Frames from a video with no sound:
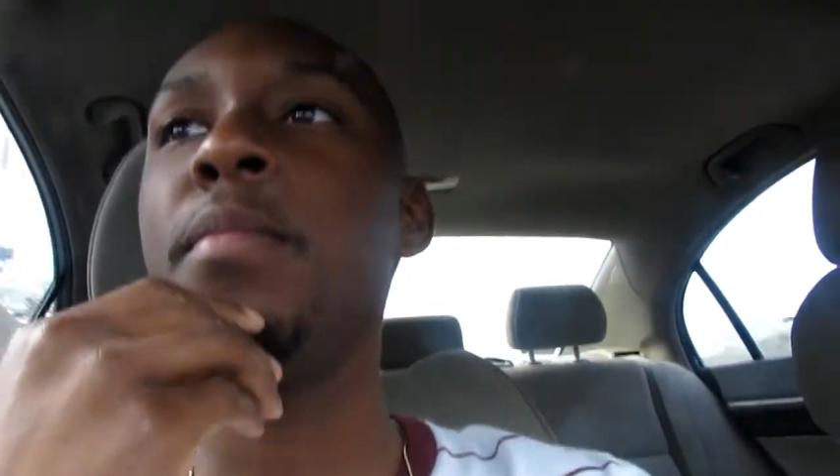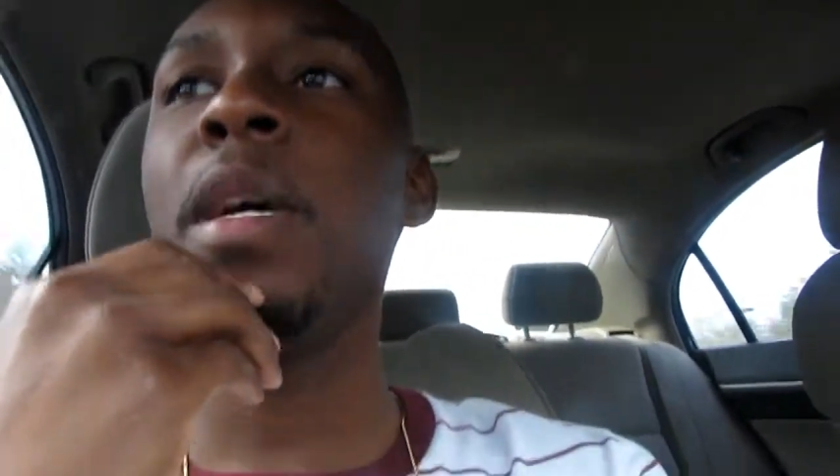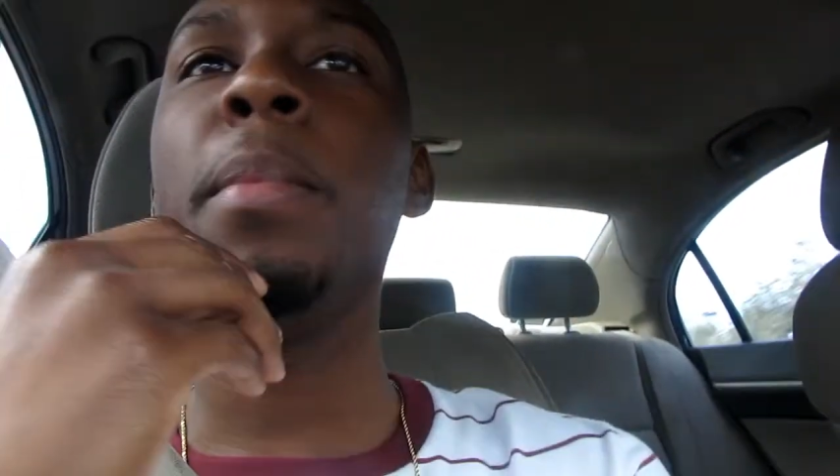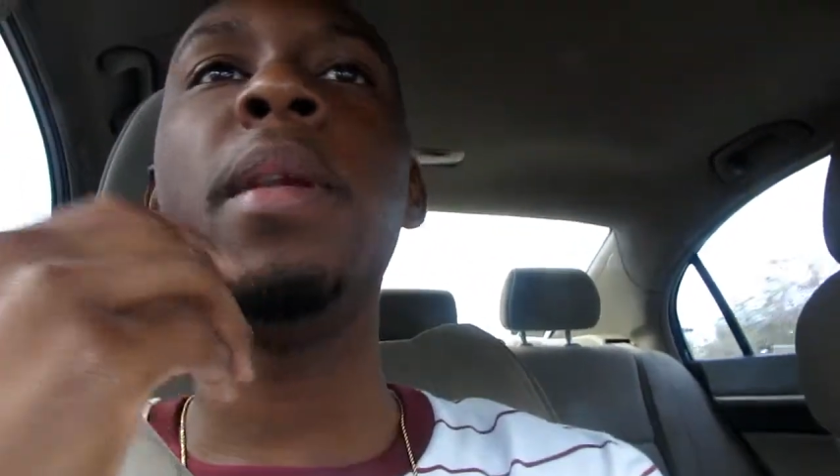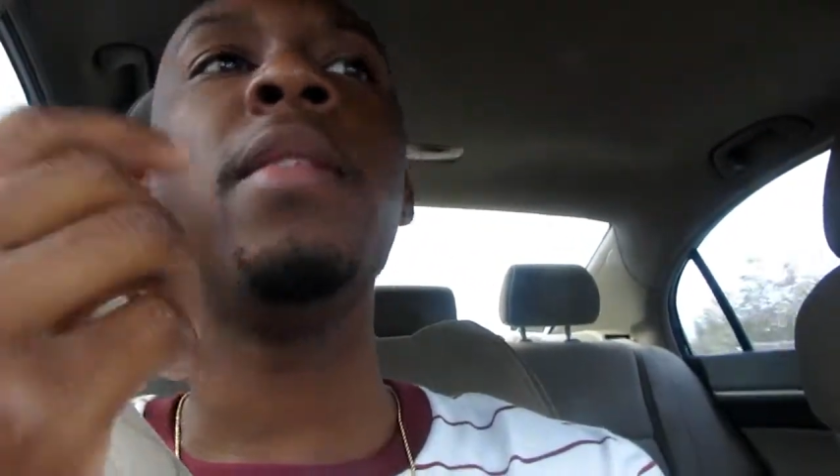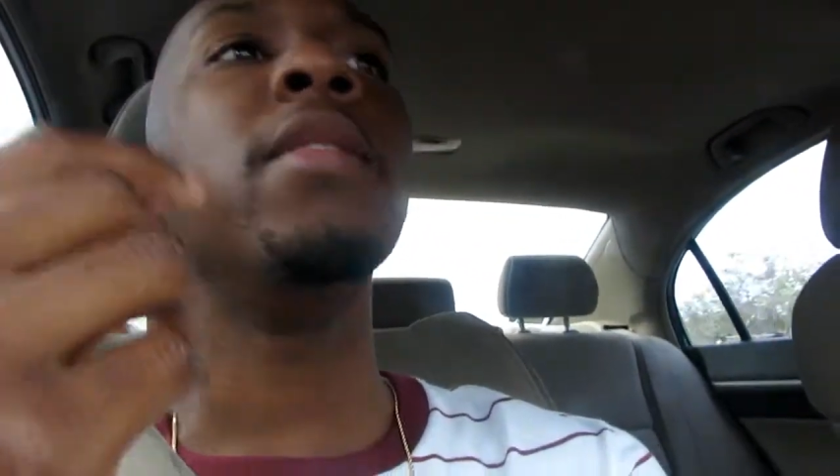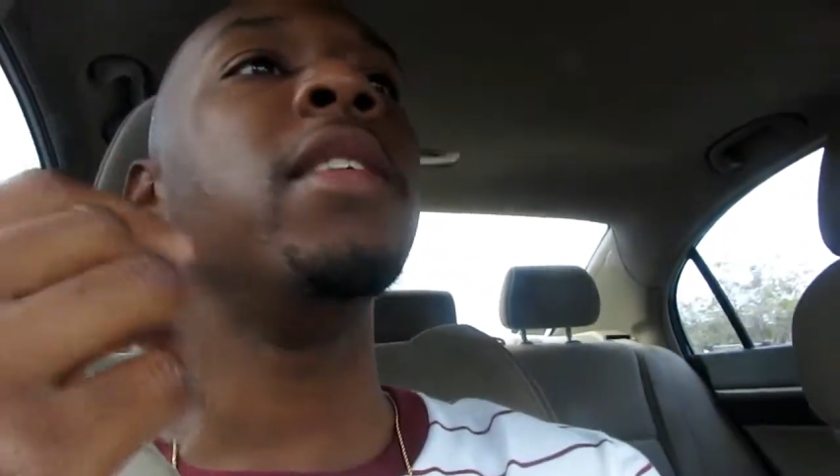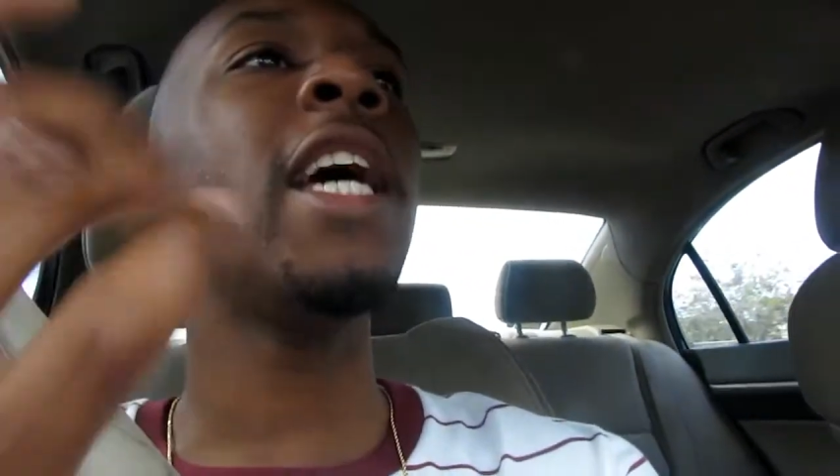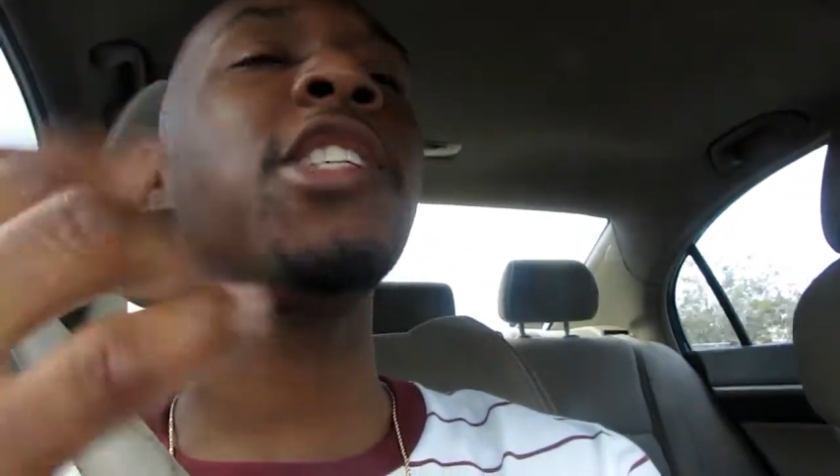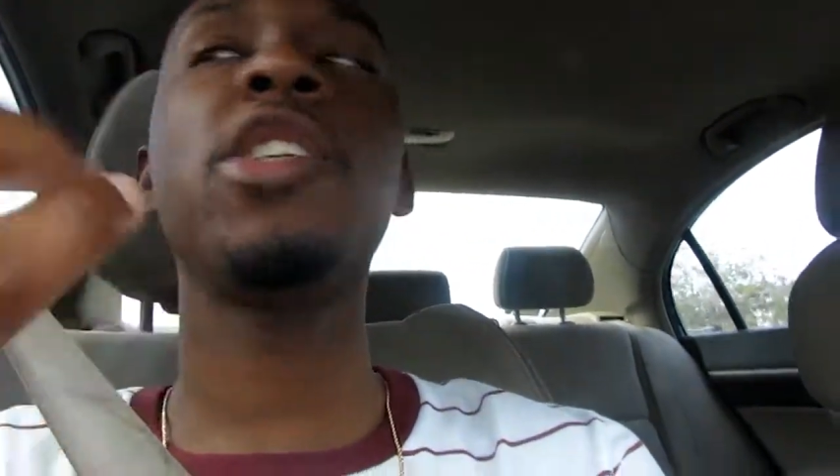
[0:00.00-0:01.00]
maybe
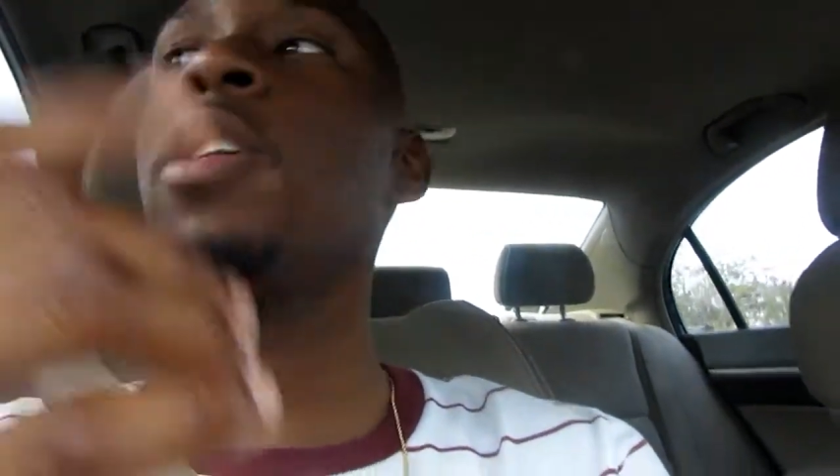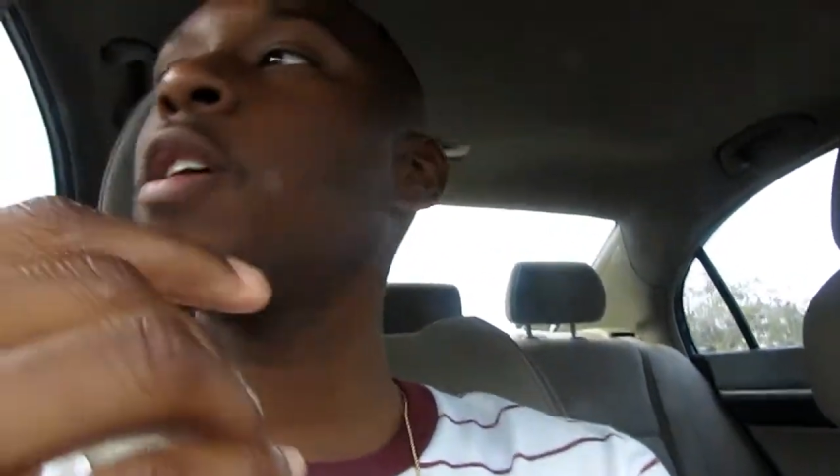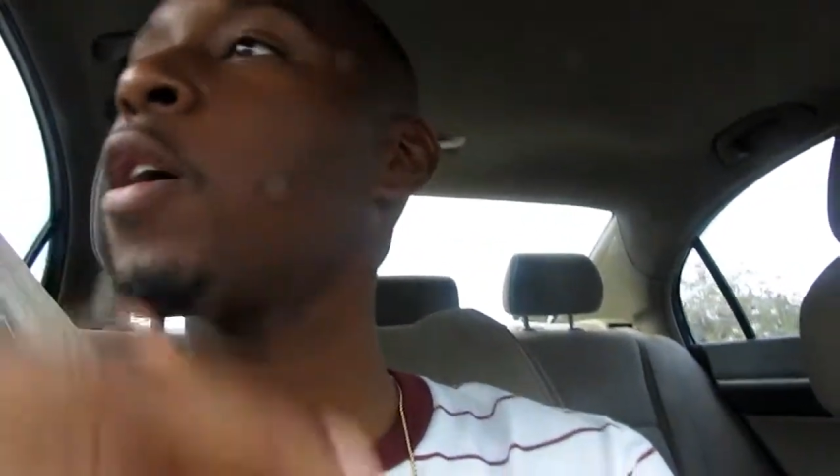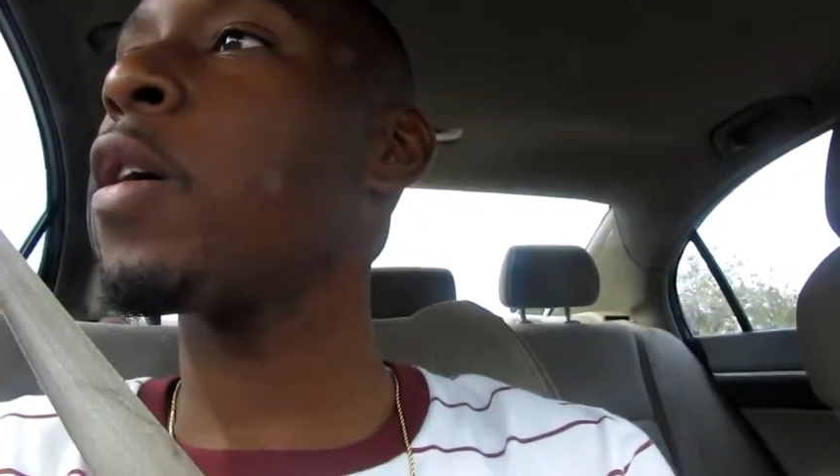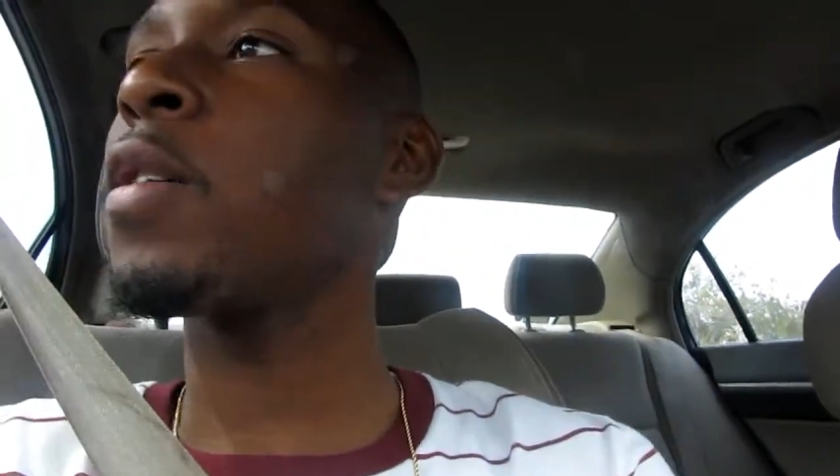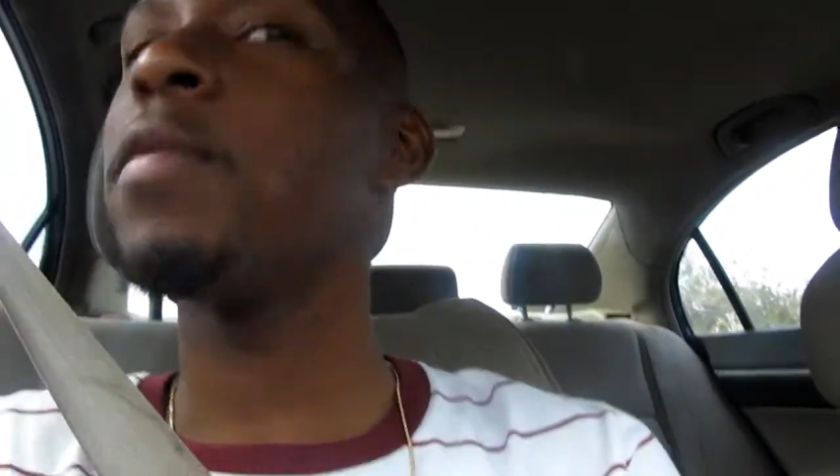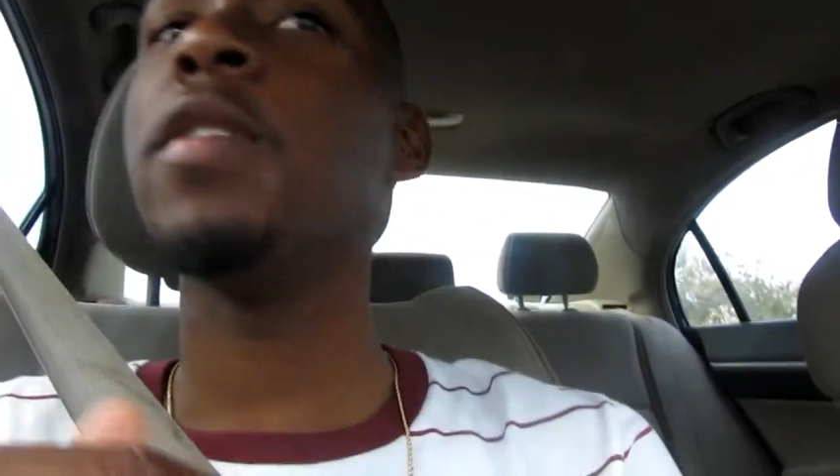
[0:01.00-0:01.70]
next year or